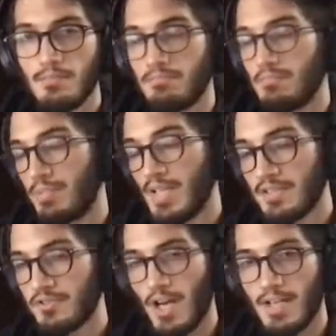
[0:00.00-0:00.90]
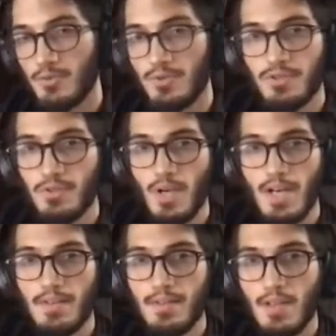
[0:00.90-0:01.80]
Please try to
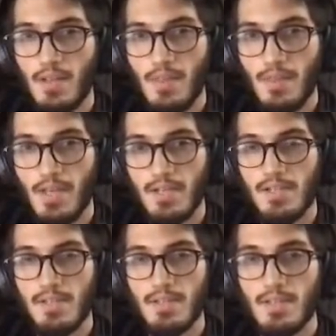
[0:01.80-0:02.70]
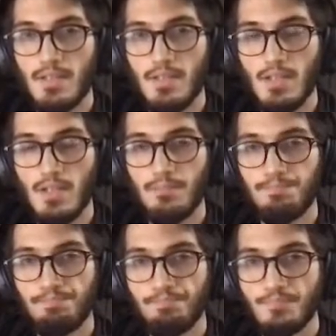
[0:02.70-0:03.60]
integrate the existing
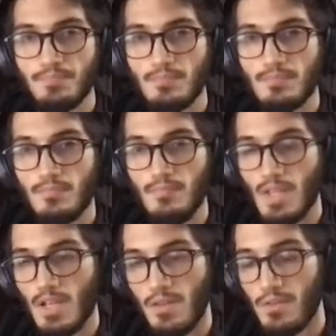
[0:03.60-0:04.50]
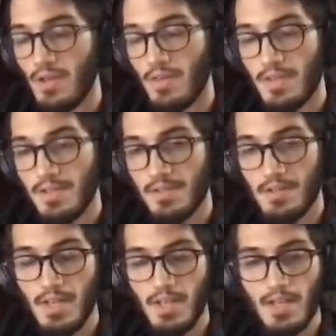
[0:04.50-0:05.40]
these
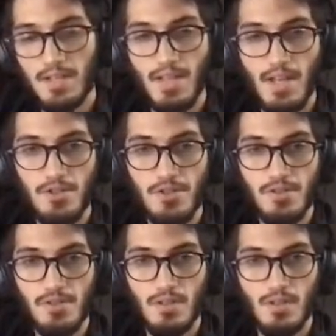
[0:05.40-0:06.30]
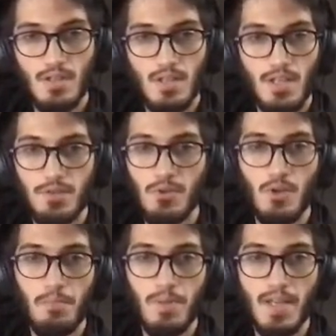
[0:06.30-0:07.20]
three extensions into your
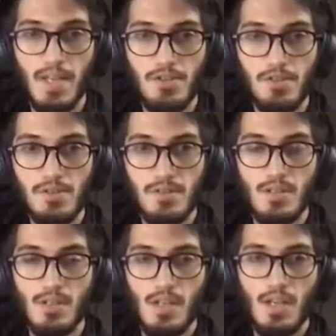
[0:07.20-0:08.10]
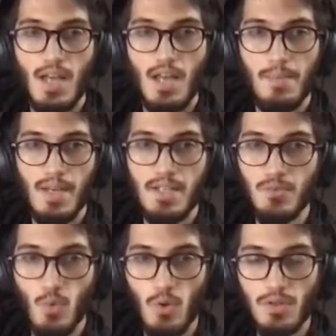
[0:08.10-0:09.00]
applications and make it
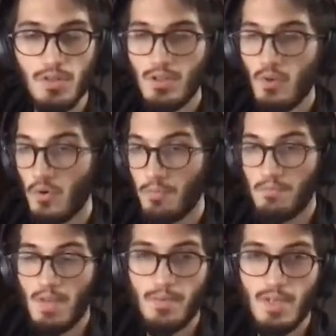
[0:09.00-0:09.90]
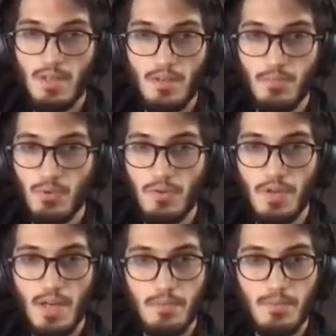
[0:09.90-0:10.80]
work, or maybe improve
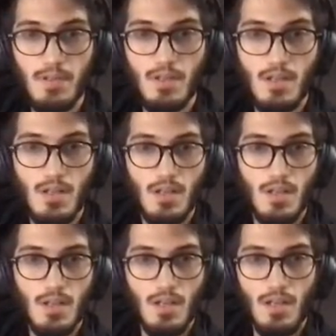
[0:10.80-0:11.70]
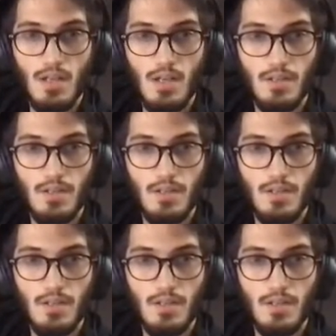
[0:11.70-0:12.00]
them, and